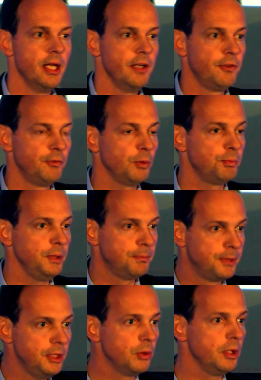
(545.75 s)
If it would be
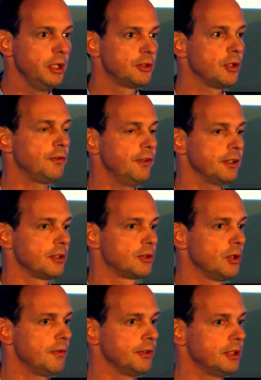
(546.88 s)
purely software as a
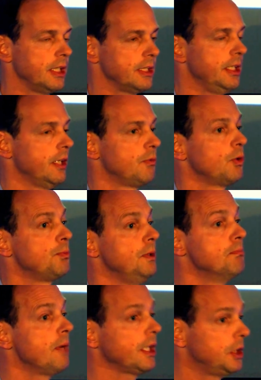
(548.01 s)
service, I think it would be
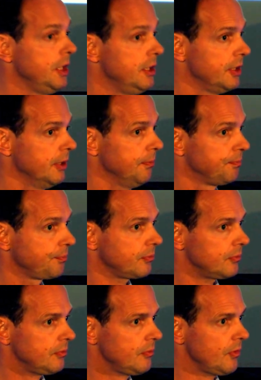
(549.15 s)
much easier
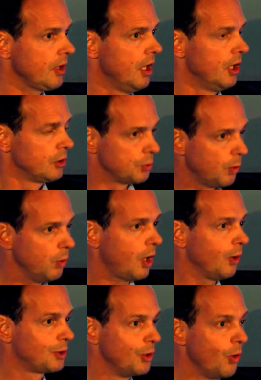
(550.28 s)
to roll
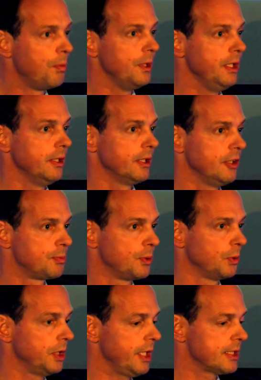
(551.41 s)
out globally these
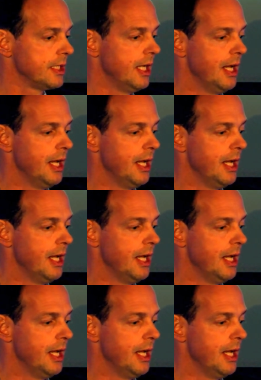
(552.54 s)
projects.